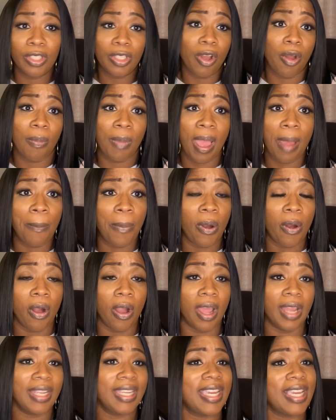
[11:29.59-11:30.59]
on my
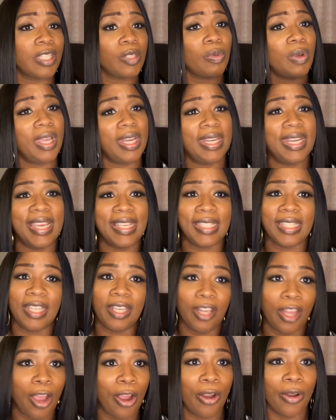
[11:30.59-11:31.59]
part. Guess what? Lesson
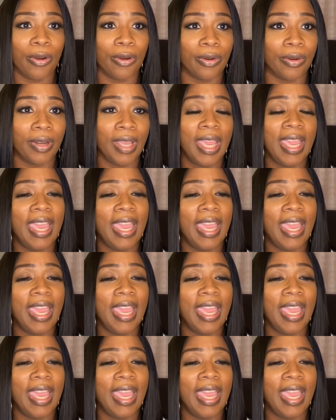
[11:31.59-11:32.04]
learned.